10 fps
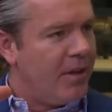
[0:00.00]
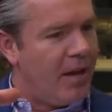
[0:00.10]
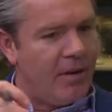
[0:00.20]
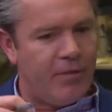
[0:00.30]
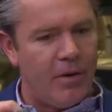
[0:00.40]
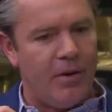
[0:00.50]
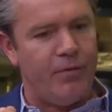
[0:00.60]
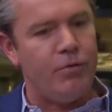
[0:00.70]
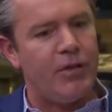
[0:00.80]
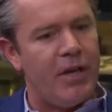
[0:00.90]
And if you
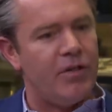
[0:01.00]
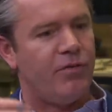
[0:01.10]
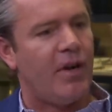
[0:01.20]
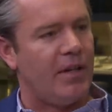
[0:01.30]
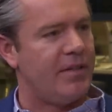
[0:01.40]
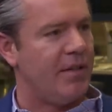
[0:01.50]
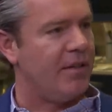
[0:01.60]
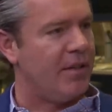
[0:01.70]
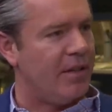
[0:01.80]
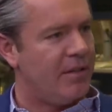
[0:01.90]
if you change
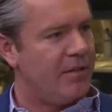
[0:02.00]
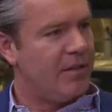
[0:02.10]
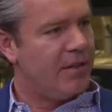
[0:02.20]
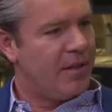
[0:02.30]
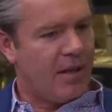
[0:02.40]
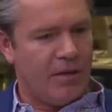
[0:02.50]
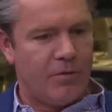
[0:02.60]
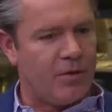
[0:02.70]
volatility, and you